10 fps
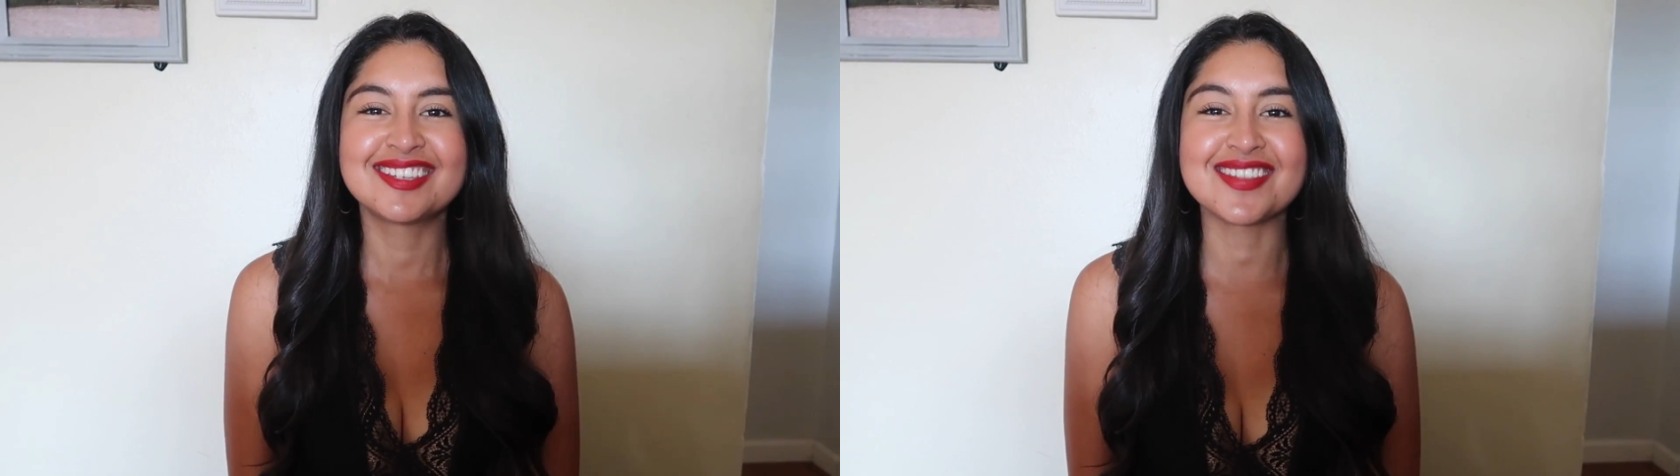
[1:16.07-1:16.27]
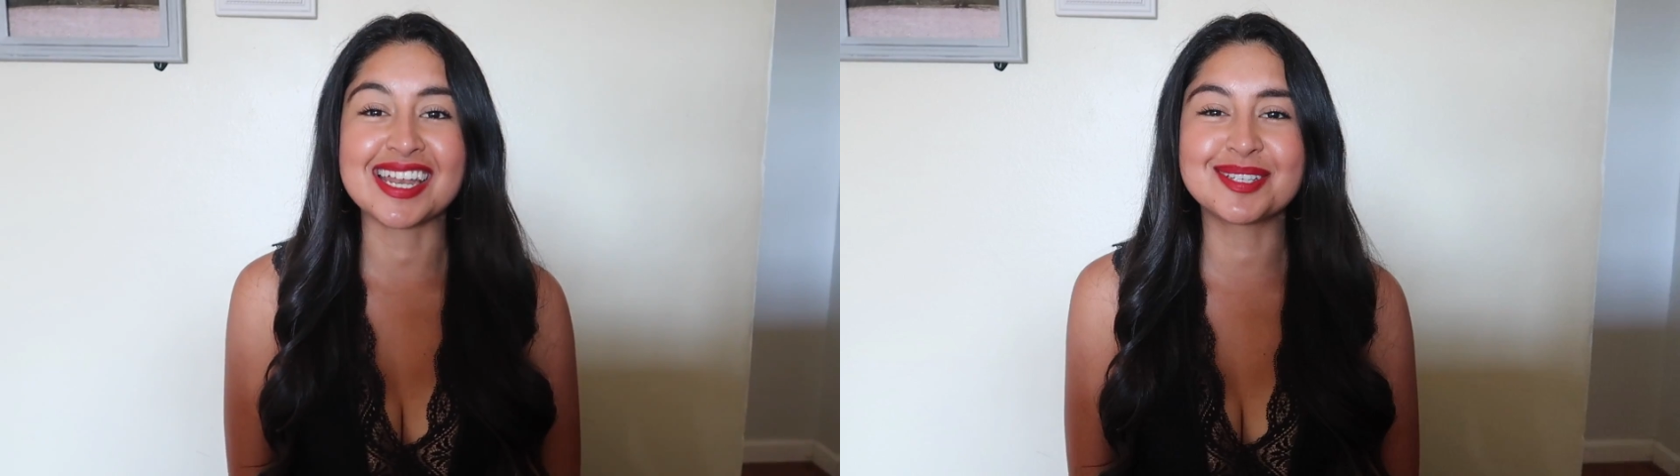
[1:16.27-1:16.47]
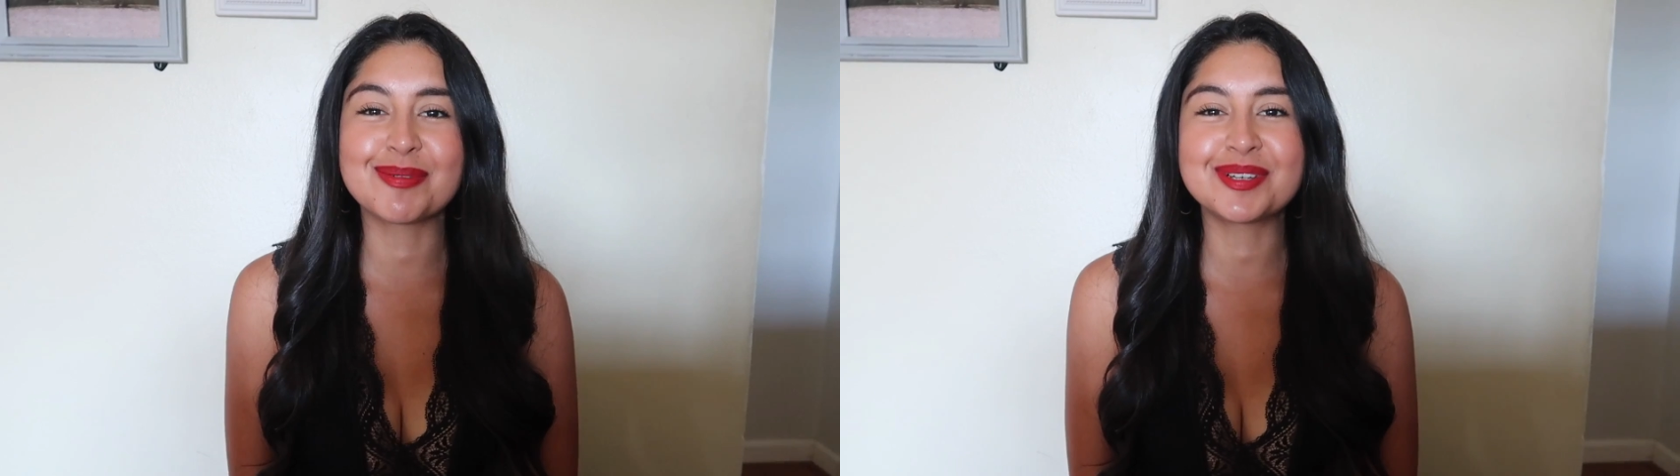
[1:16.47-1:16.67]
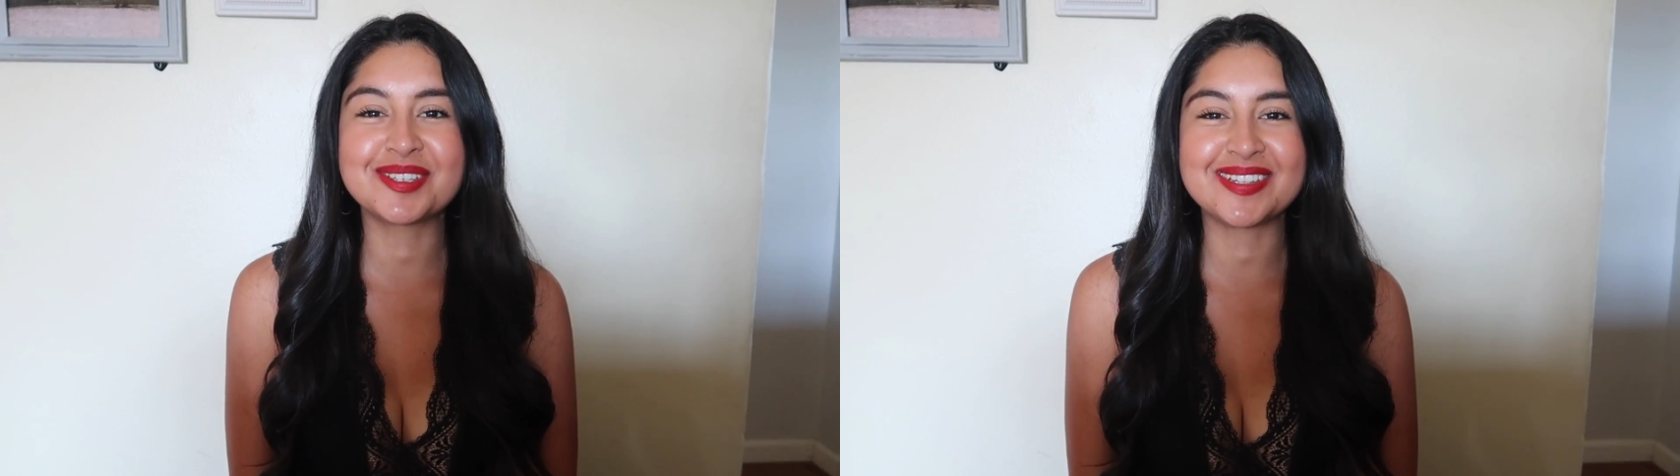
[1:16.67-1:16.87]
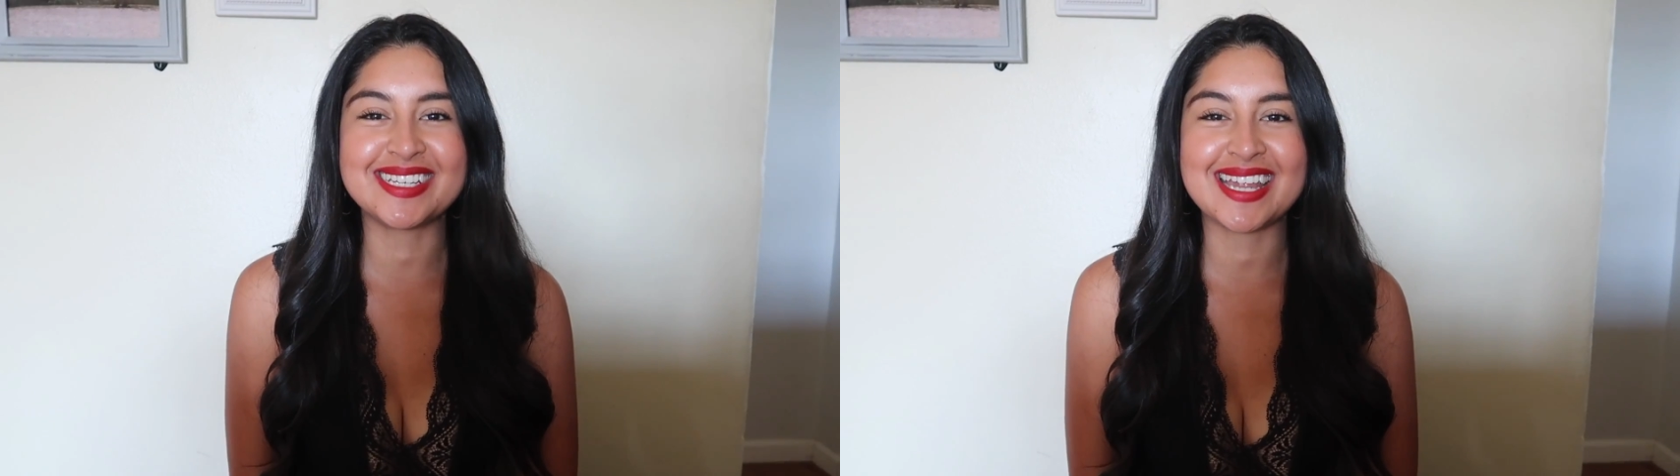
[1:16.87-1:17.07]
So that is what we're
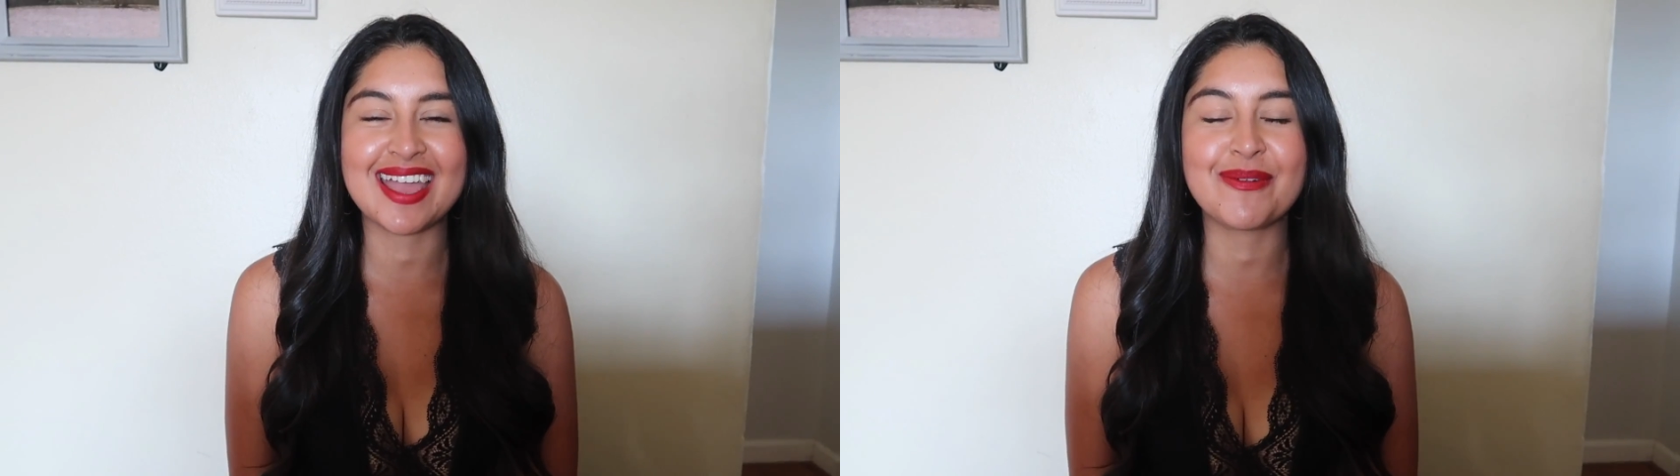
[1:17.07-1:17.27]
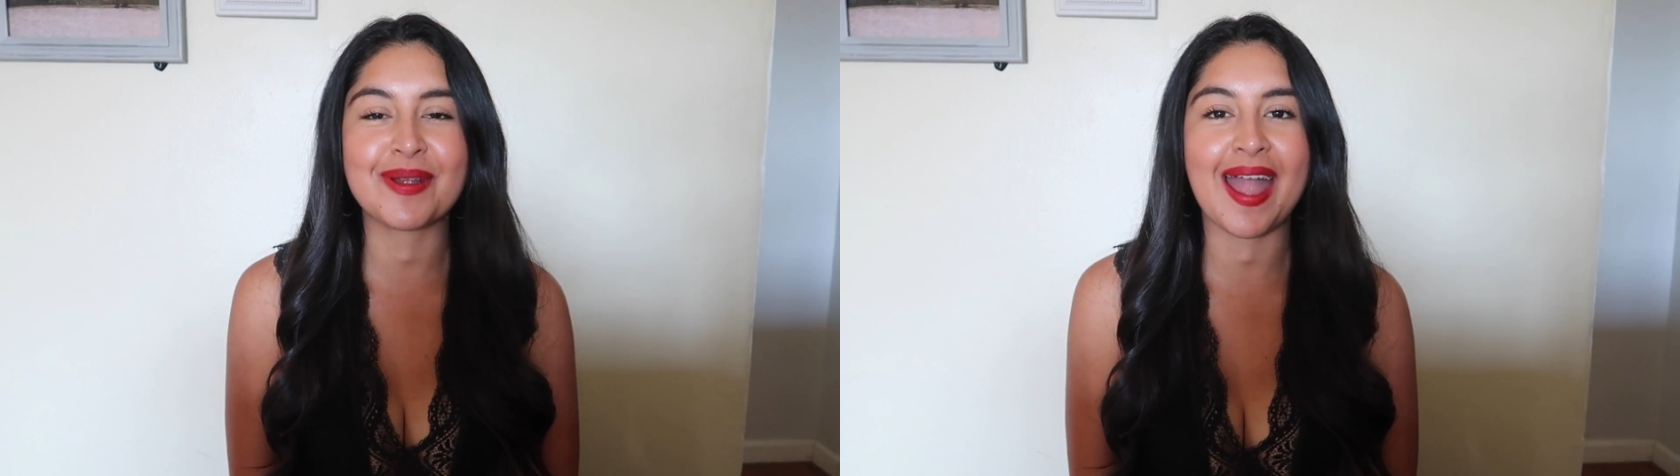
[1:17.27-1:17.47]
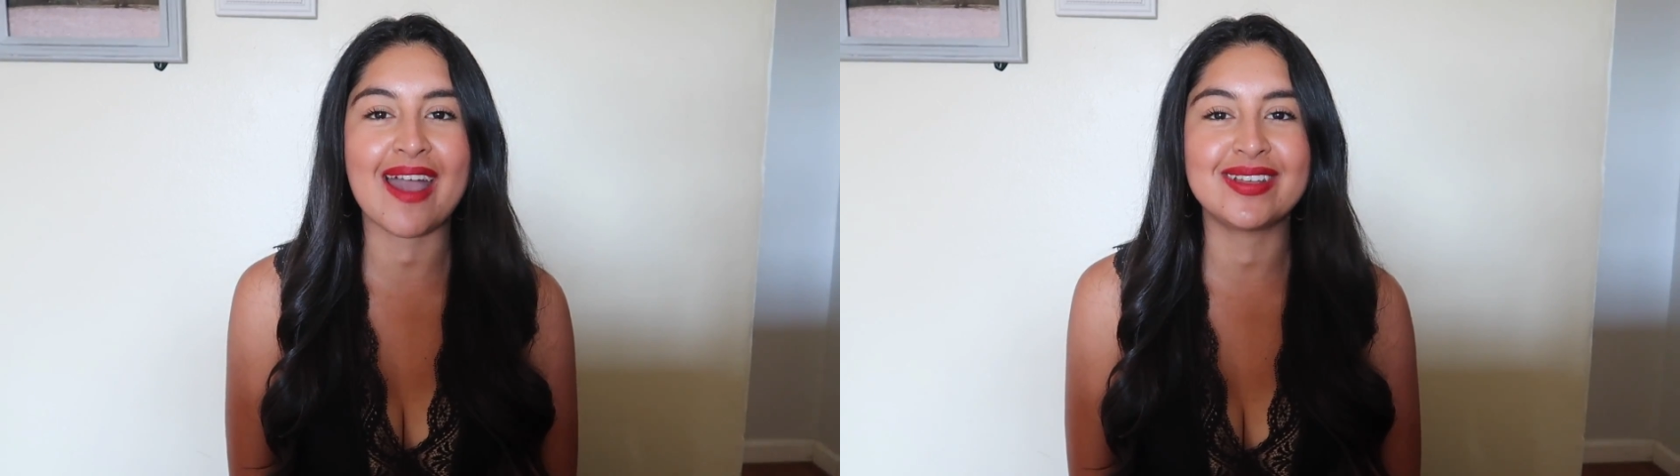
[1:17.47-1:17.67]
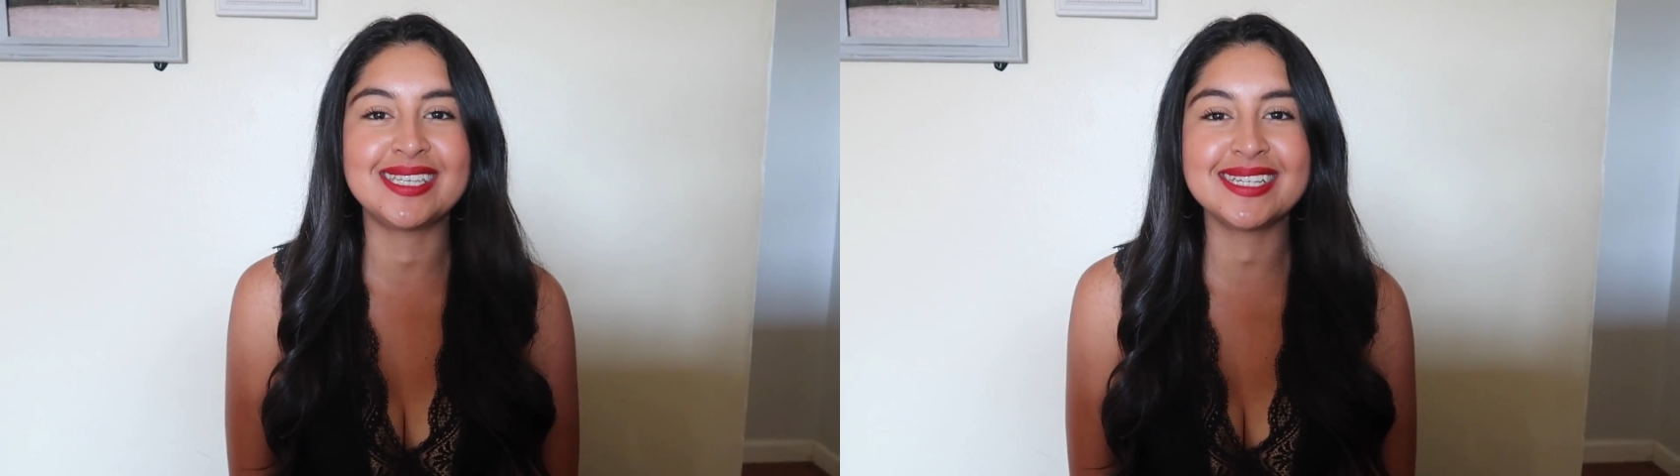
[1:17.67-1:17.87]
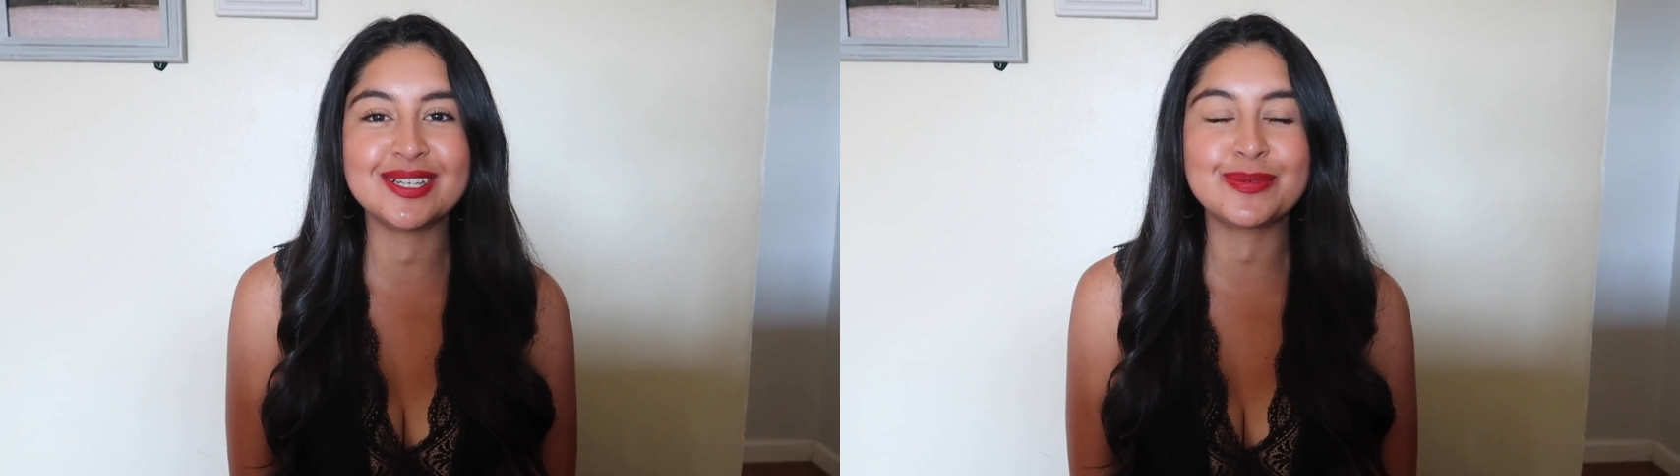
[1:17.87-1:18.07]
doing tonight. We are having
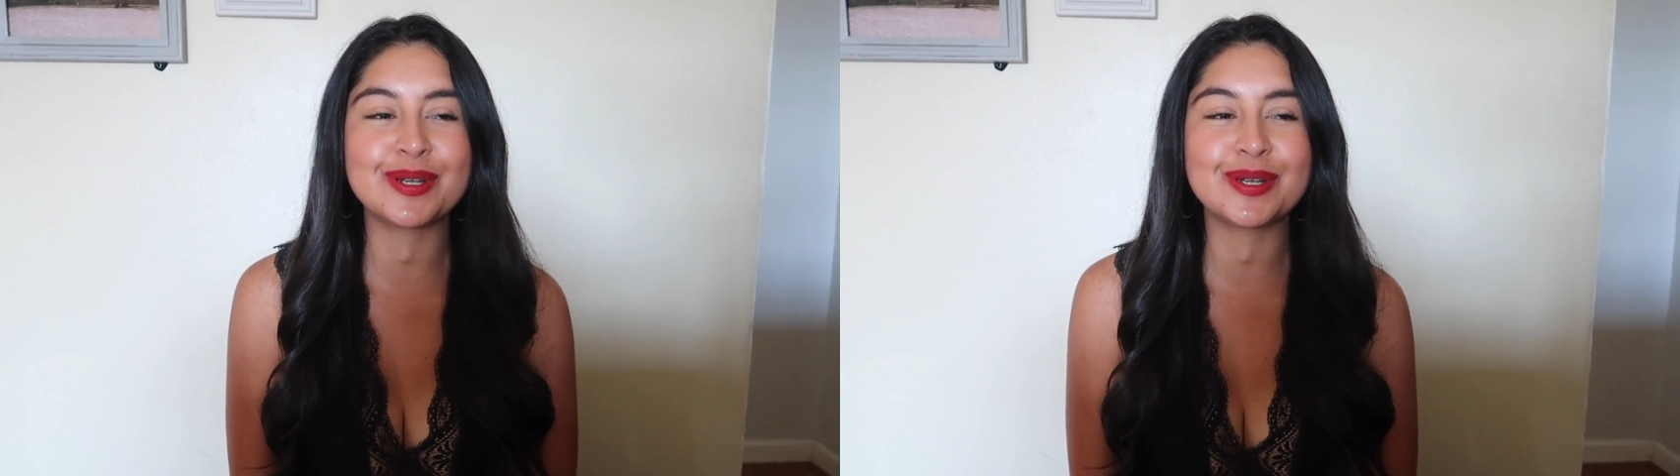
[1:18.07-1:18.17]
dinner.